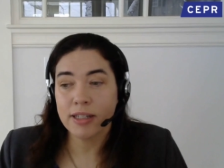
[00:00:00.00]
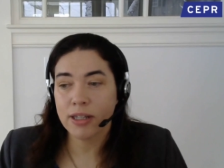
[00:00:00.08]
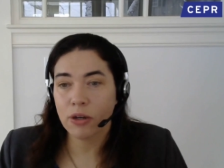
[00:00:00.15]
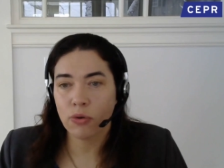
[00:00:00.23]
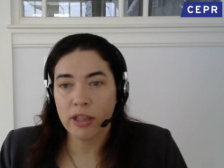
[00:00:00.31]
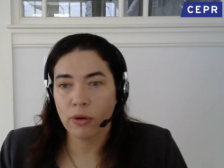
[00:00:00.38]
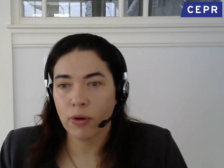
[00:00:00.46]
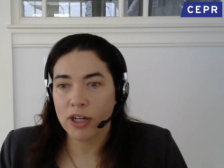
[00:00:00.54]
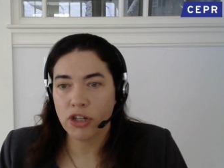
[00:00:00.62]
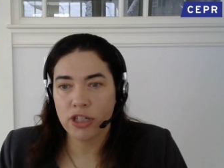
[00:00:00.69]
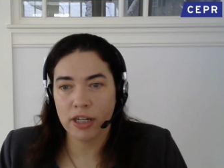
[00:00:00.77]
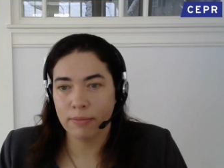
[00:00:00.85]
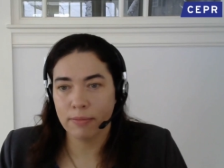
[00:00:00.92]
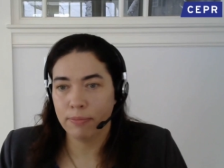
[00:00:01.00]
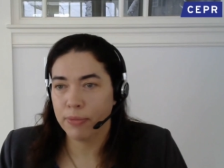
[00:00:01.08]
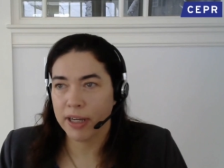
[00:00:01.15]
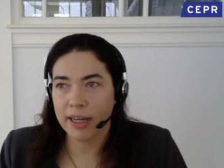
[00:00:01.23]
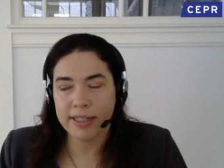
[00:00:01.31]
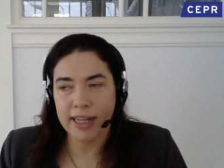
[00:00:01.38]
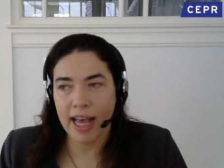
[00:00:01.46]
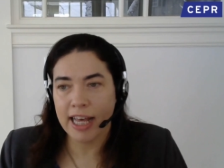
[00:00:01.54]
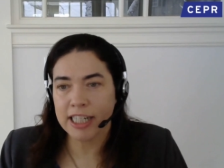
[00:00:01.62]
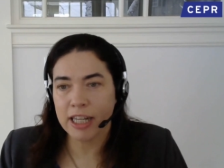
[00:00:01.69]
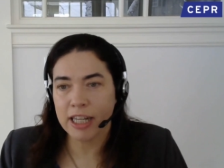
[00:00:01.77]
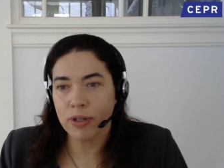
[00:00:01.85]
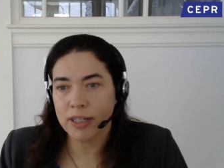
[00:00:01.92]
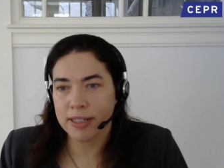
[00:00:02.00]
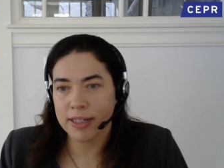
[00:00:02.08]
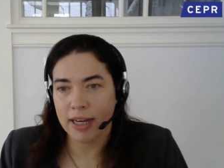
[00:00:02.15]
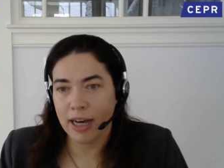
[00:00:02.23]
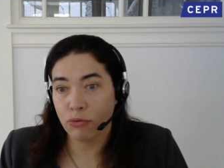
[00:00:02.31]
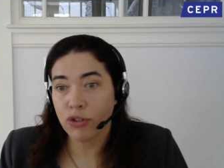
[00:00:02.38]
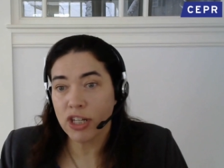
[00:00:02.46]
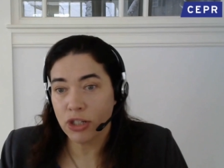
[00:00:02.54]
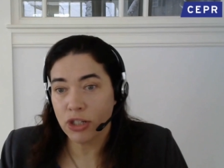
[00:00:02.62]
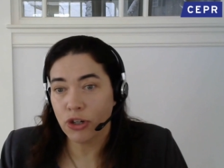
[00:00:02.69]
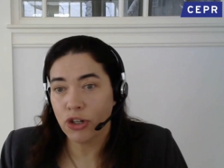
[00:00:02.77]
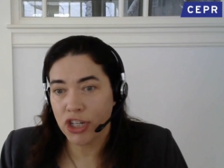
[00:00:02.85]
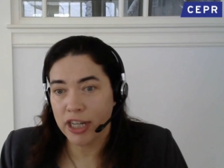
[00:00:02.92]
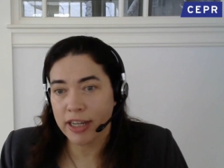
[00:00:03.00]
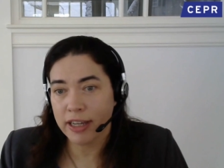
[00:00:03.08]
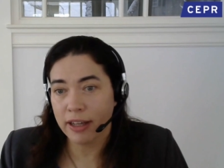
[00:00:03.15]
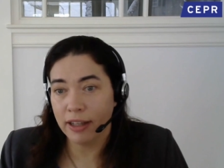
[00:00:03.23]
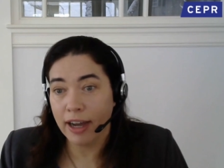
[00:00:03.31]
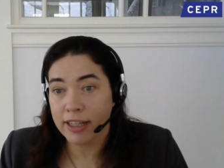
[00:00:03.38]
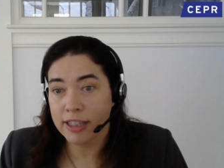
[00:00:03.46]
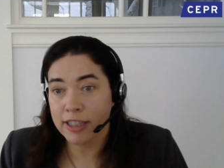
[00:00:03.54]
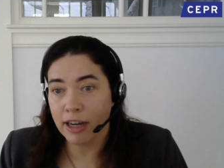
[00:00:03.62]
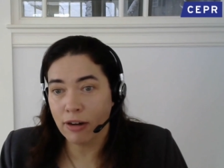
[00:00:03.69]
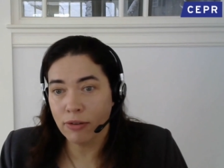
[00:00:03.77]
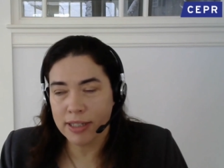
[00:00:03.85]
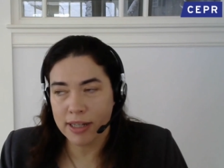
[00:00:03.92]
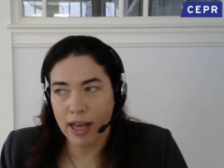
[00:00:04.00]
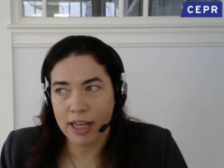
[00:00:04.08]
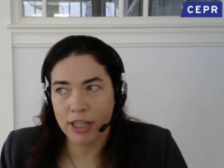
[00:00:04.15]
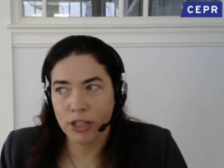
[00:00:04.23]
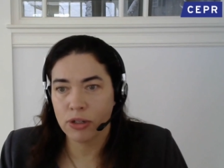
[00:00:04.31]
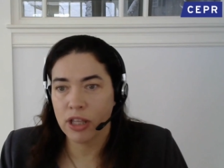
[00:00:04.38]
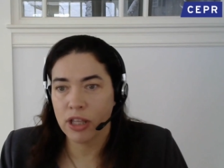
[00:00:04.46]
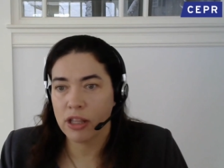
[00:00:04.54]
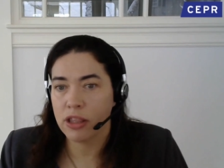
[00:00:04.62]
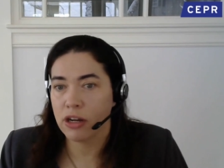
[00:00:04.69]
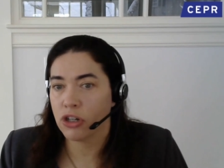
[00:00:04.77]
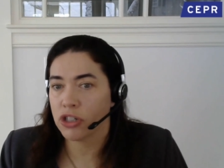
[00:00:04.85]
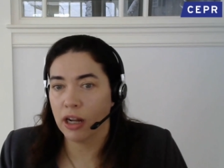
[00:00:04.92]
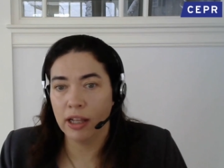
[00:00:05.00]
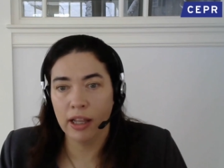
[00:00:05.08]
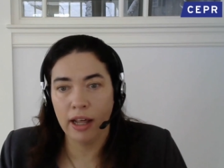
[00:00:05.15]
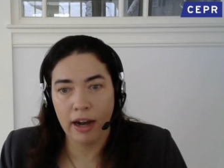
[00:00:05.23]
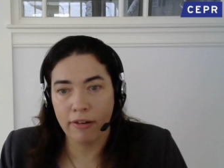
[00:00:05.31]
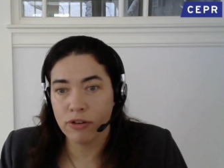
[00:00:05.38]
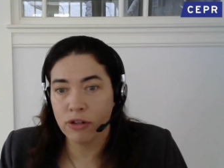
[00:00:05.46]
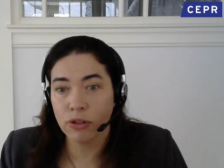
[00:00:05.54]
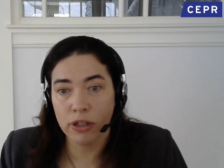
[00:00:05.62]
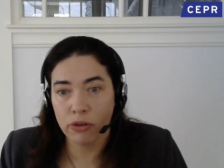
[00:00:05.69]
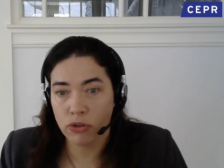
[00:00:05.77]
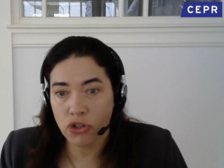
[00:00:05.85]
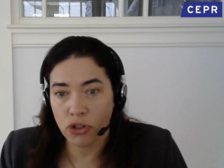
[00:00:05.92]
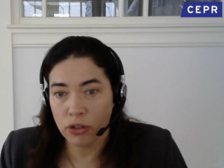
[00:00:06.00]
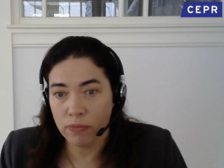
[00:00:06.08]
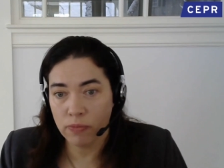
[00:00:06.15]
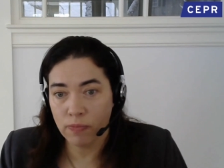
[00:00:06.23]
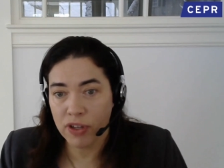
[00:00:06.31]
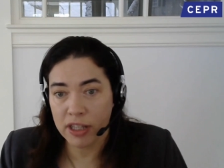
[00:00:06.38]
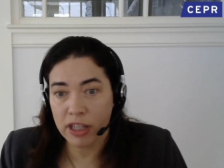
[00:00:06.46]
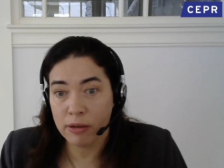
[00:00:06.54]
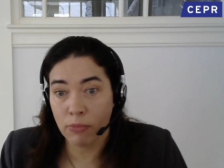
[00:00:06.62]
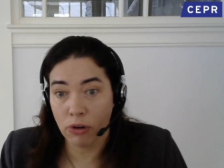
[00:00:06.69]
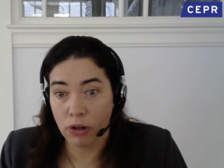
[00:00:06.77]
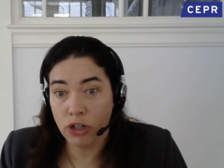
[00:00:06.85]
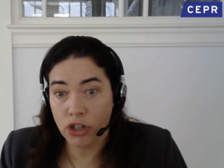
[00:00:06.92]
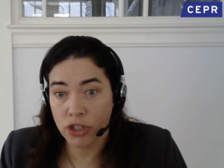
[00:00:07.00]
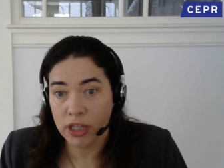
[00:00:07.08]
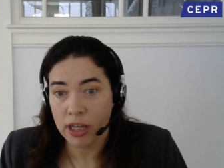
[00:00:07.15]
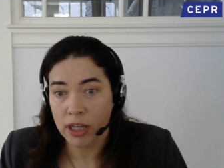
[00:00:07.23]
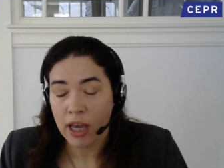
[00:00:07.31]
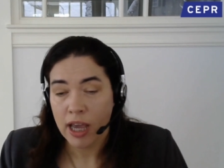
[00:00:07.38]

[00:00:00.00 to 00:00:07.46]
is a great question because as I was uh, researching lockdowns, I saw that there's a lot of new literature that emerged